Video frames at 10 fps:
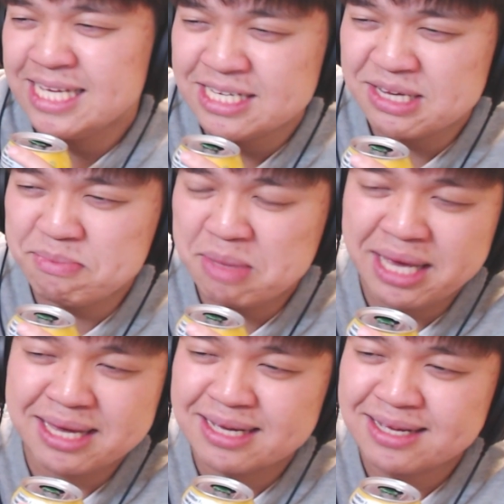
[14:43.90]
so I'm
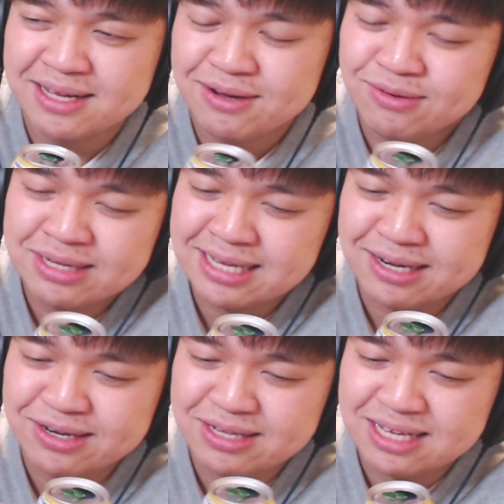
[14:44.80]
like, once I
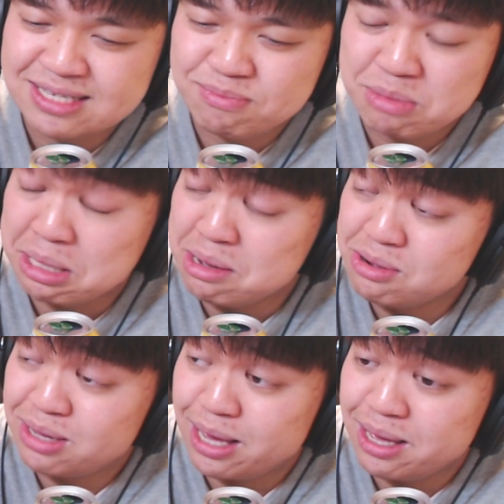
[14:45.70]
heard this, I'm like,
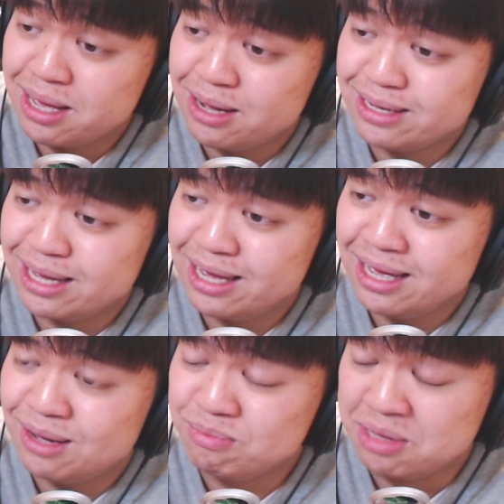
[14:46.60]
okay,
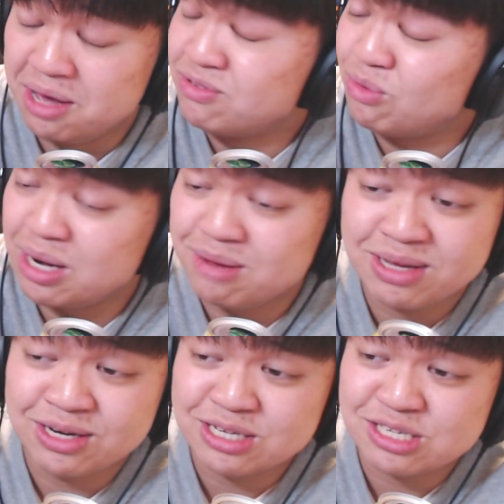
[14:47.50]
I'm loving what I'm
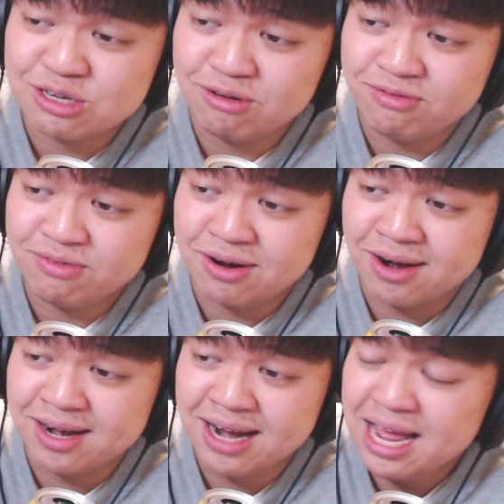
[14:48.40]
hearing so
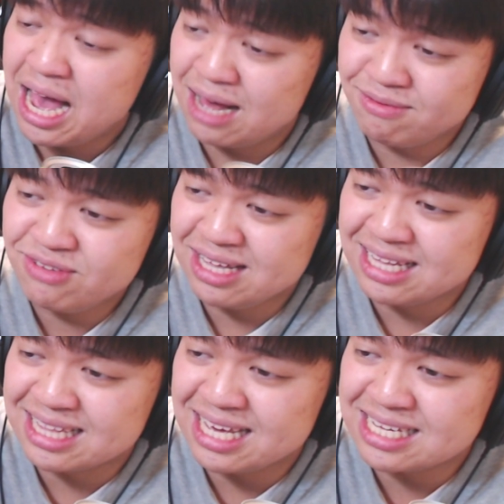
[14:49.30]
far. I'm
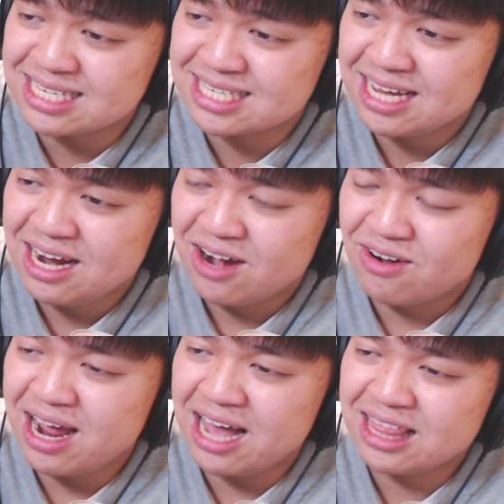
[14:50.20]
feeling this,
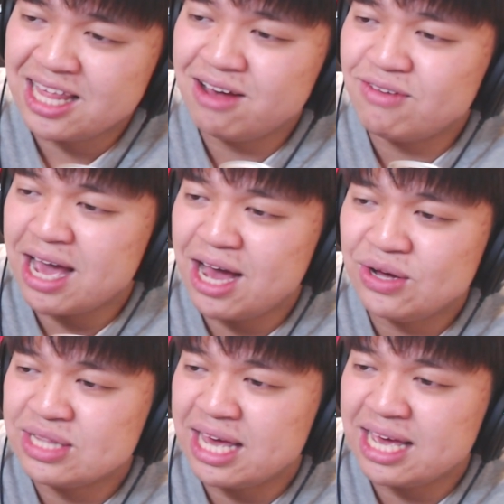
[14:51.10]
right? I love
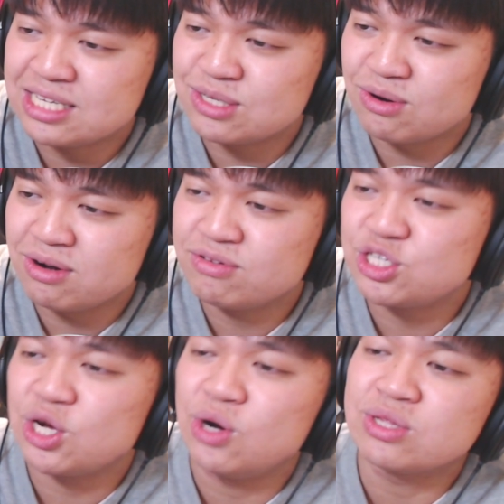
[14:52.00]
how they sort of
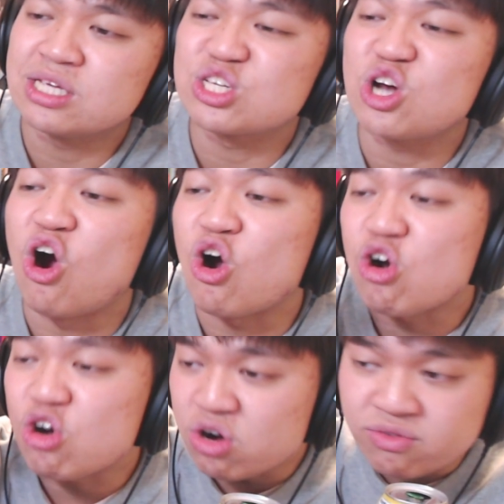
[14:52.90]
showed this
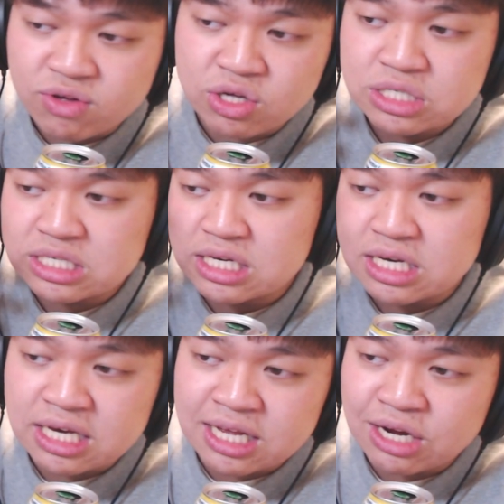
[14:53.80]
carnival
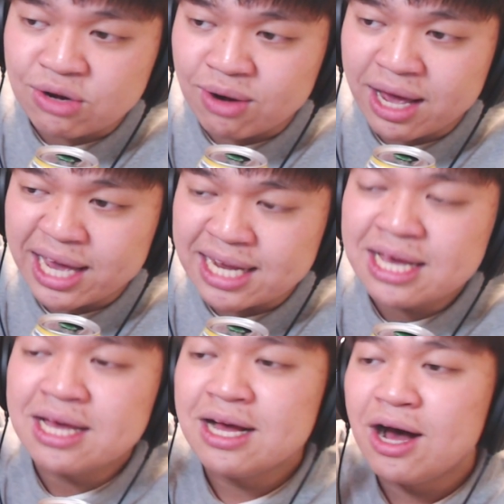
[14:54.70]
scene, right?
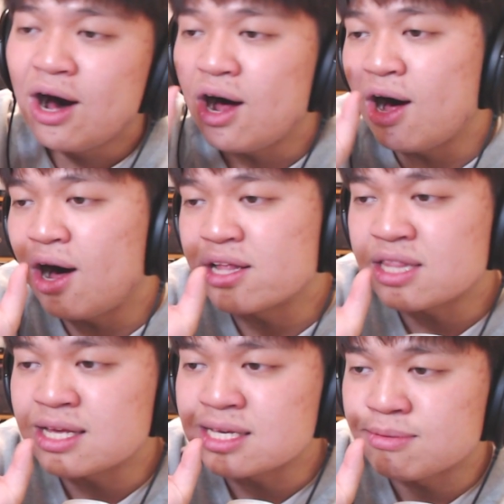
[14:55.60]
on
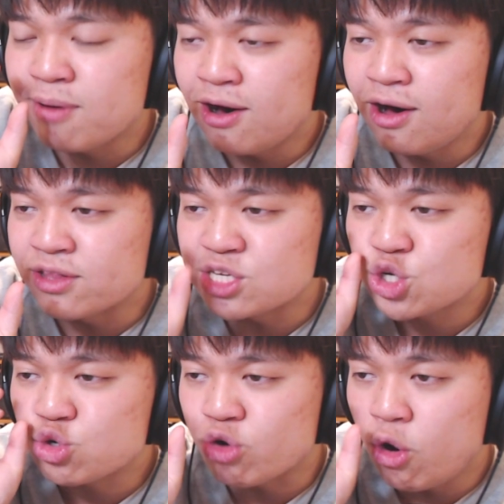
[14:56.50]
this ball, this
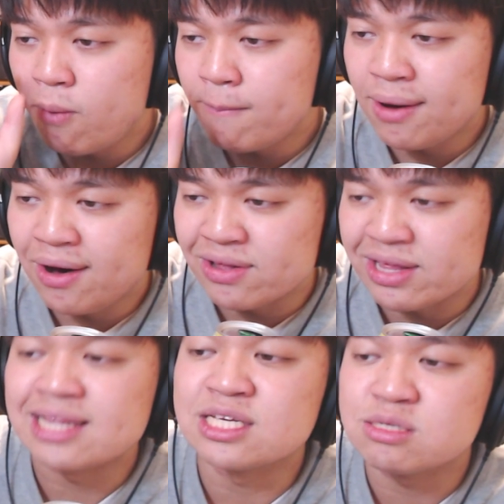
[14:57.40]
chrome ball
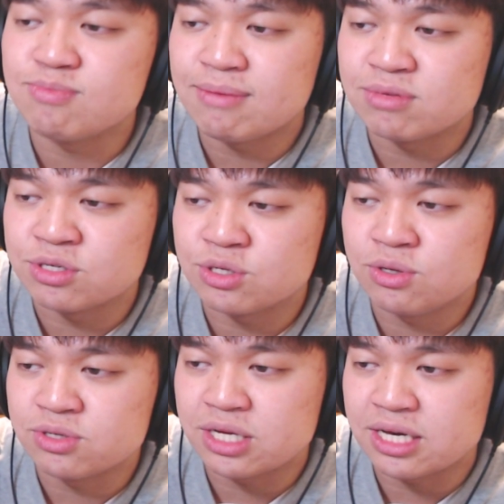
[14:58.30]
that this member's
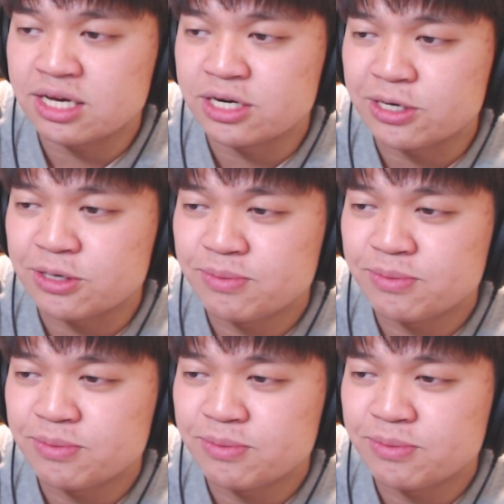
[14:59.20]
holding here.